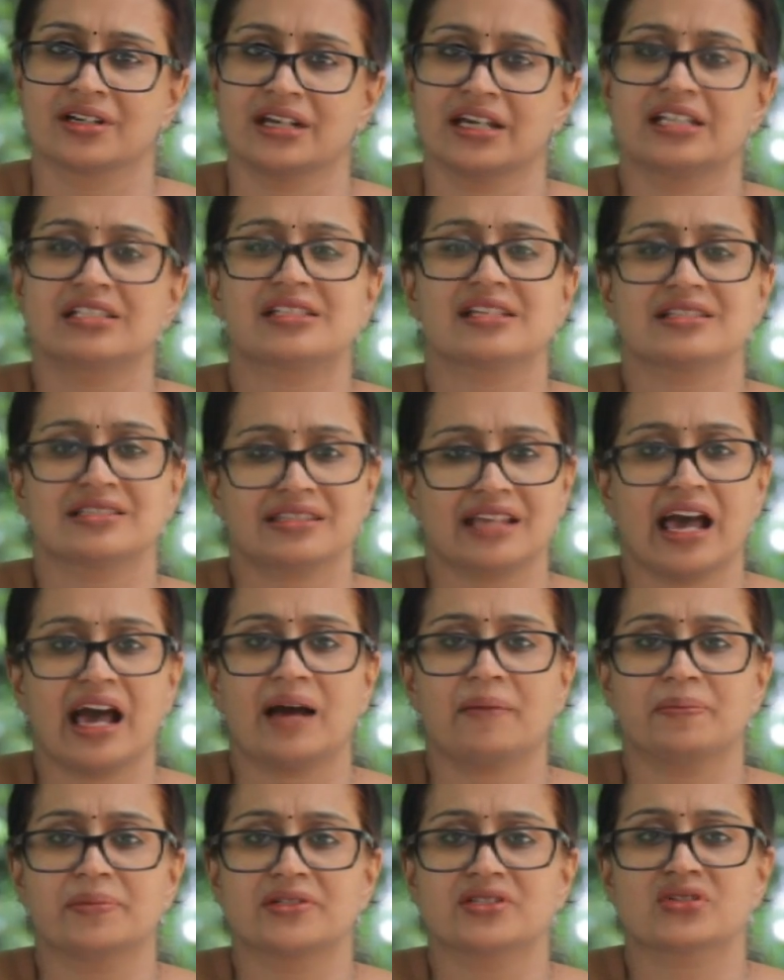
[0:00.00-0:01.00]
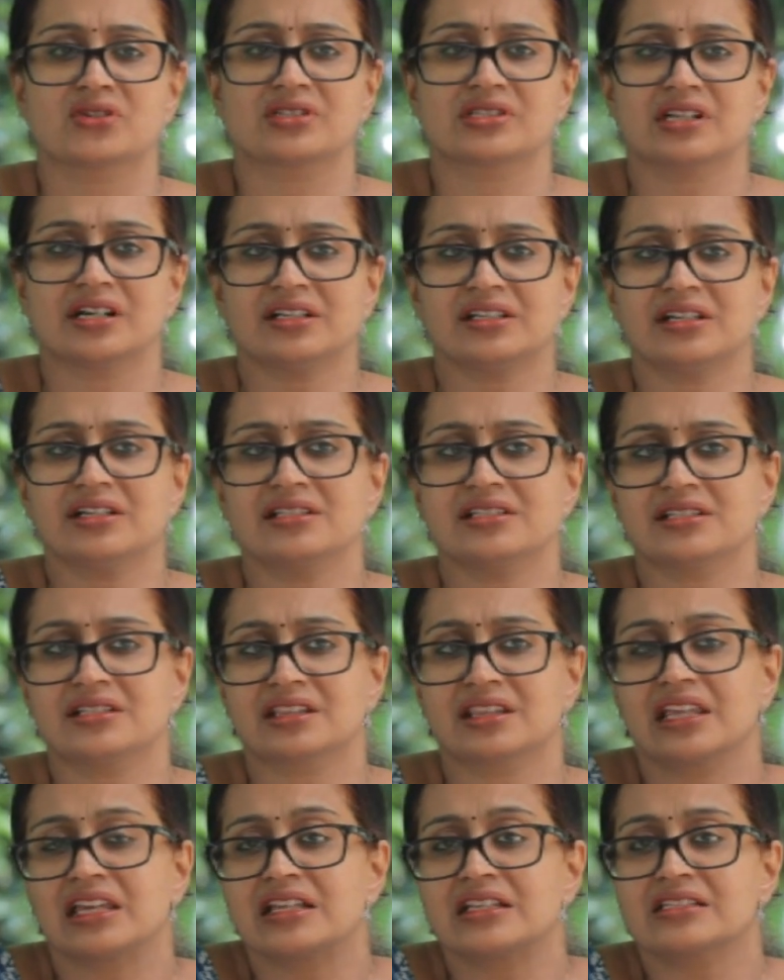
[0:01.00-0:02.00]
It just happened. So certain
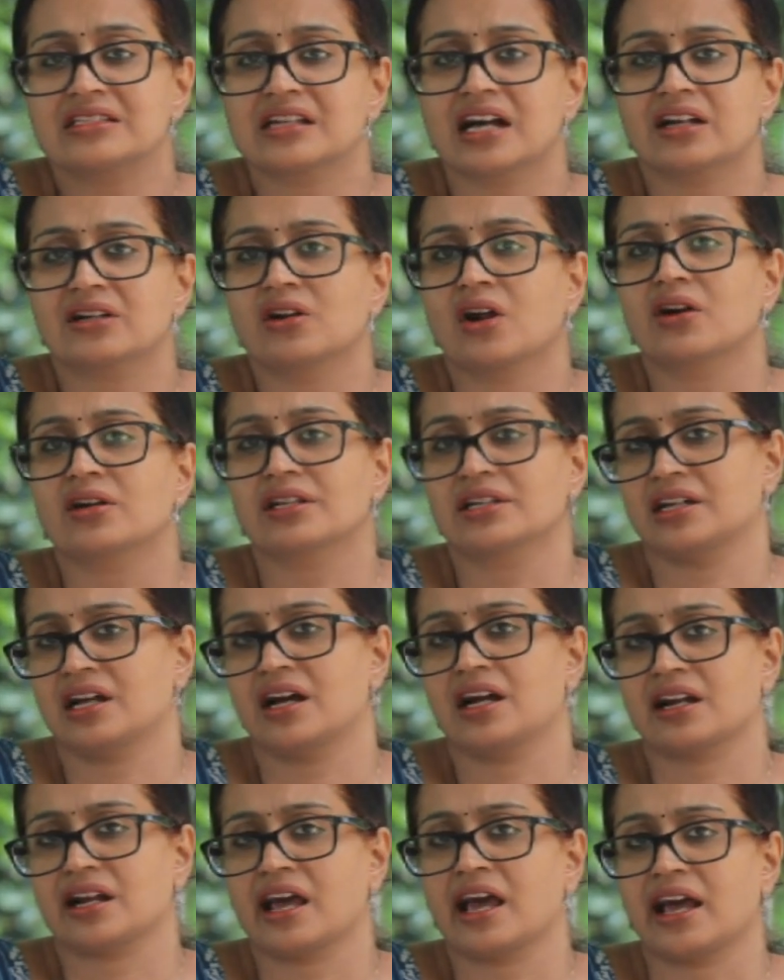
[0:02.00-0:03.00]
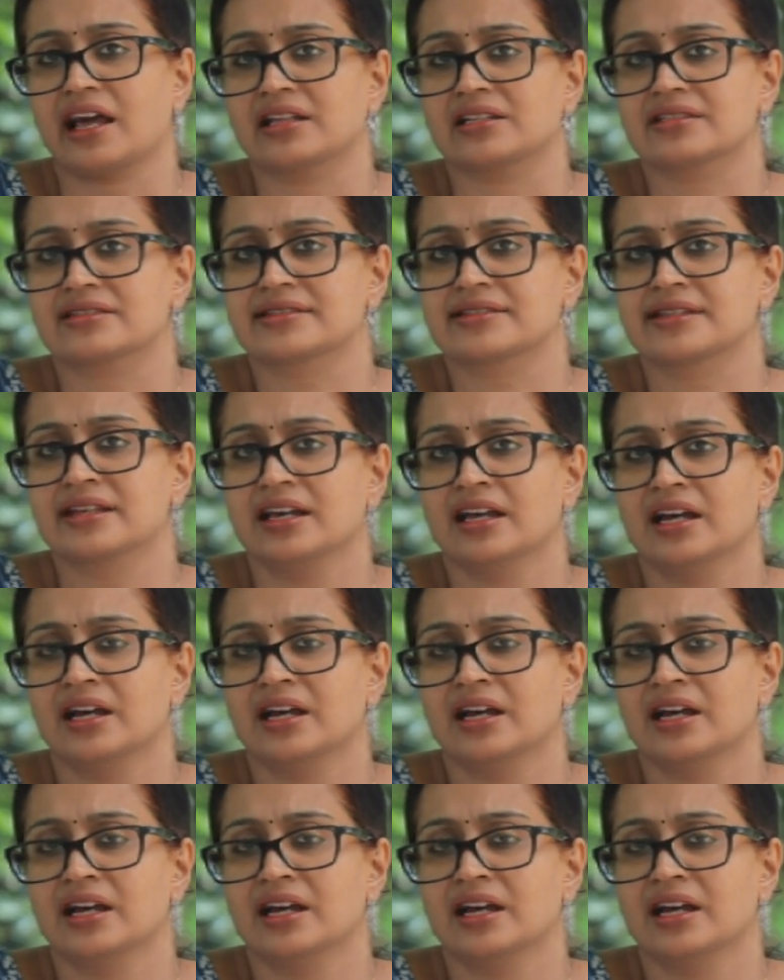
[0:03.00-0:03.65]
things are not in our hands.